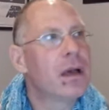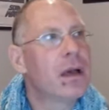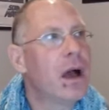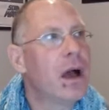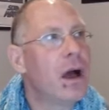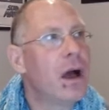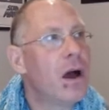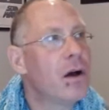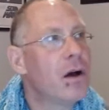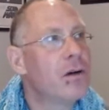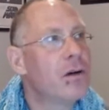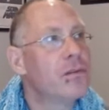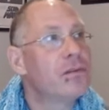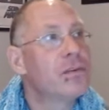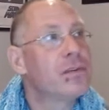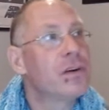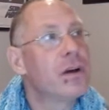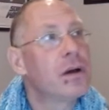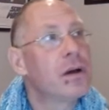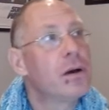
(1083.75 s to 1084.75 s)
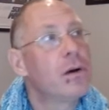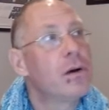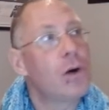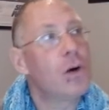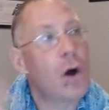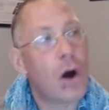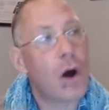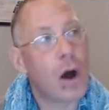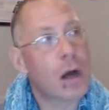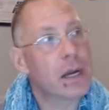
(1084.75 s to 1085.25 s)
of
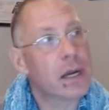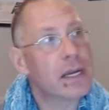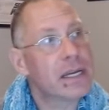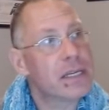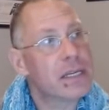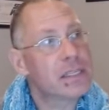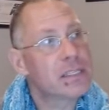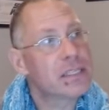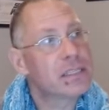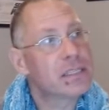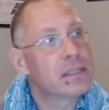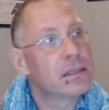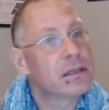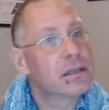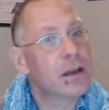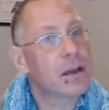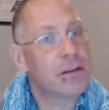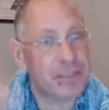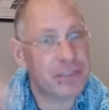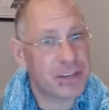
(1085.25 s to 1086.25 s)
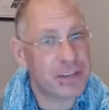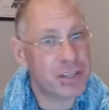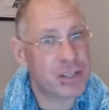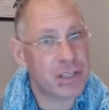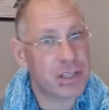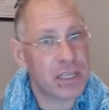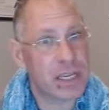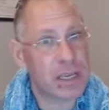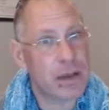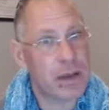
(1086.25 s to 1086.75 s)
August
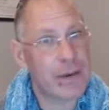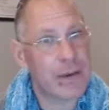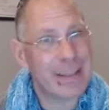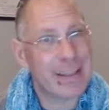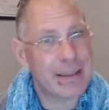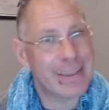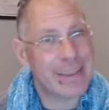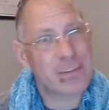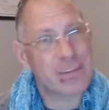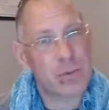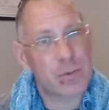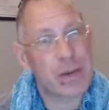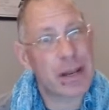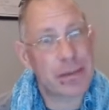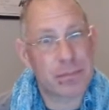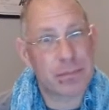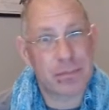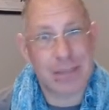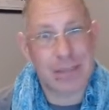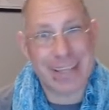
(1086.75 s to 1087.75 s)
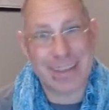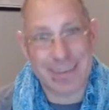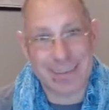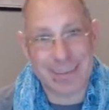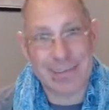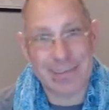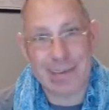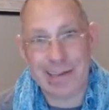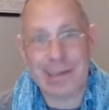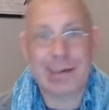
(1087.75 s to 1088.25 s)
officially. Well, that's when I like
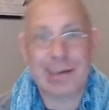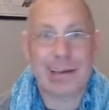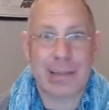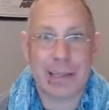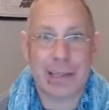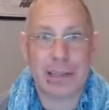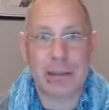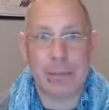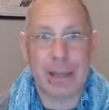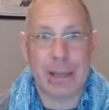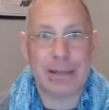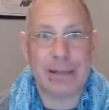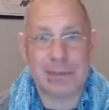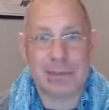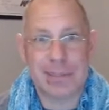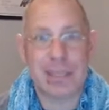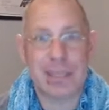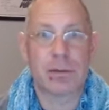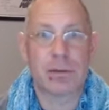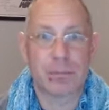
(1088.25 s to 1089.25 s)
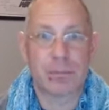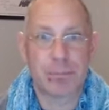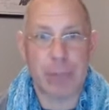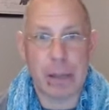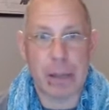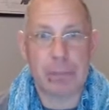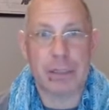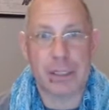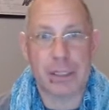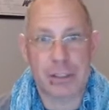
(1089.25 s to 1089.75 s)
clicked the button that said
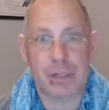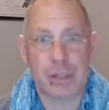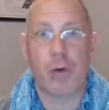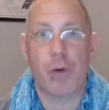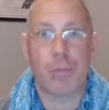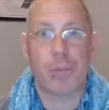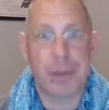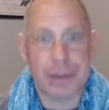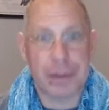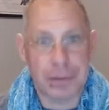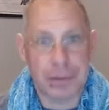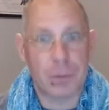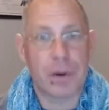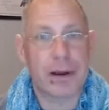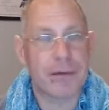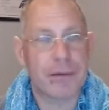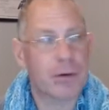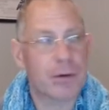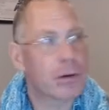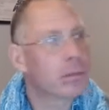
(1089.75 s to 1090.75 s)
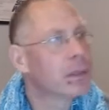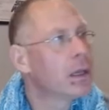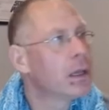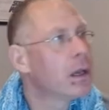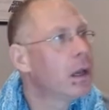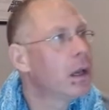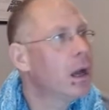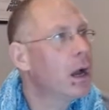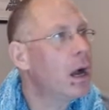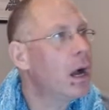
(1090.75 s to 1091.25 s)
publish, open, whatever.
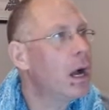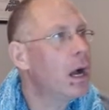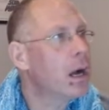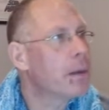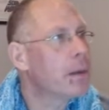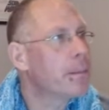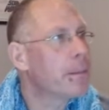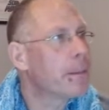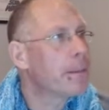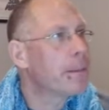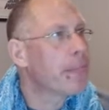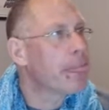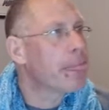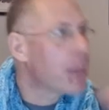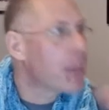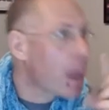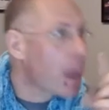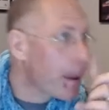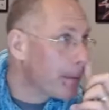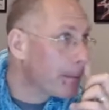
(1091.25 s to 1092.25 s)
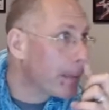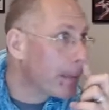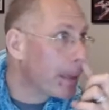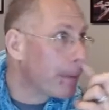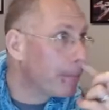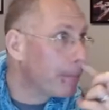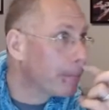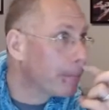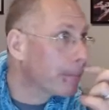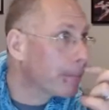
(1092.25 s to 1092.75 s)
Um,
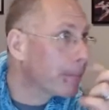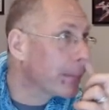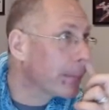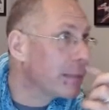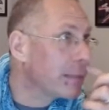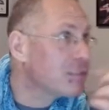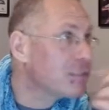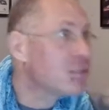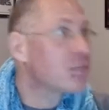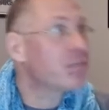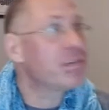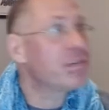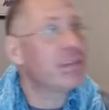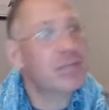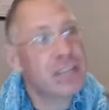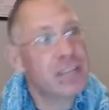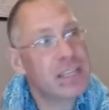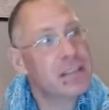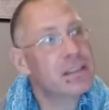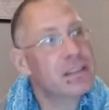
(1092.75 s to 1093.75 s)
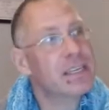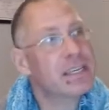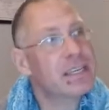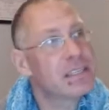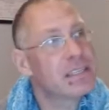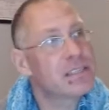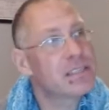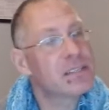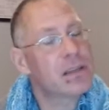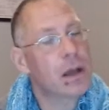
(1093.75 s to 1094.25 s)
and so the fifteenth
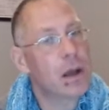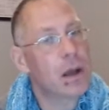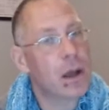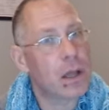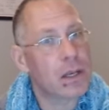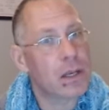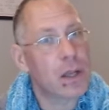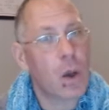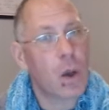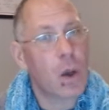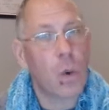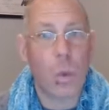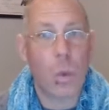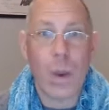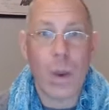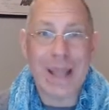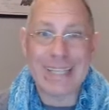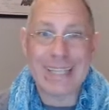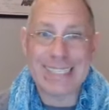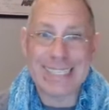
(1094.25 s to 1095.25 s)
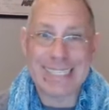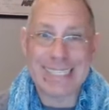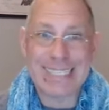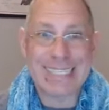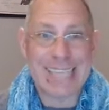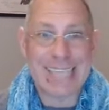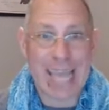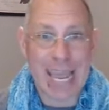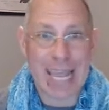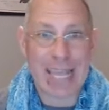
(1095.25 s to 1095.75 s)
is on
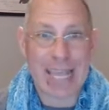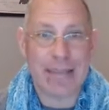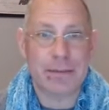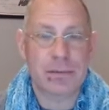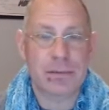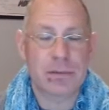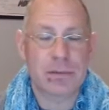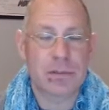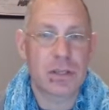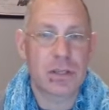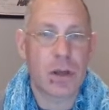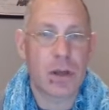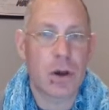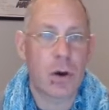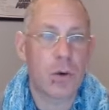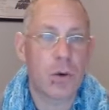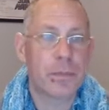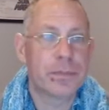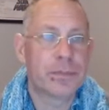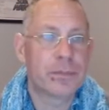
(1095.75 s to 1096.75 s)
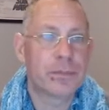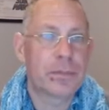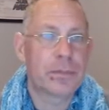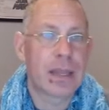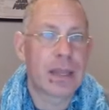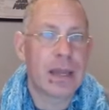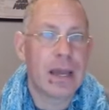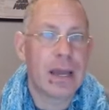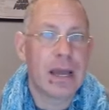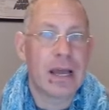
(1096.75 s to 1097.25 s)
Wednesday. So
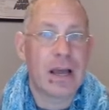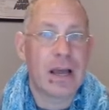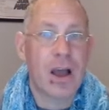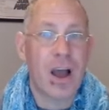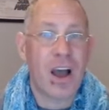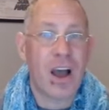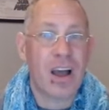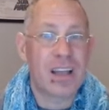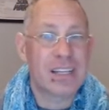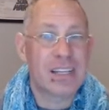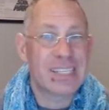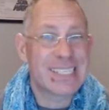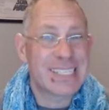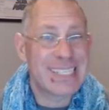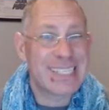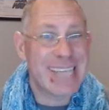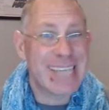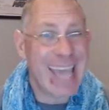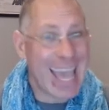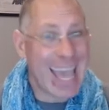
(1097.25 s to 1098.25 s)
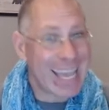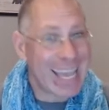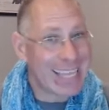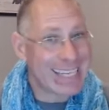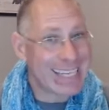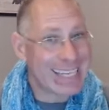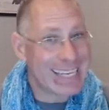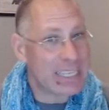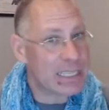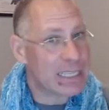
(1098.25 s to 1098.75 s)

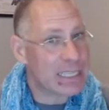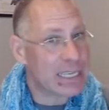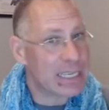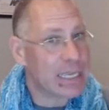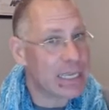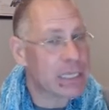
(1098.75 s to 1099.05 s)
technically,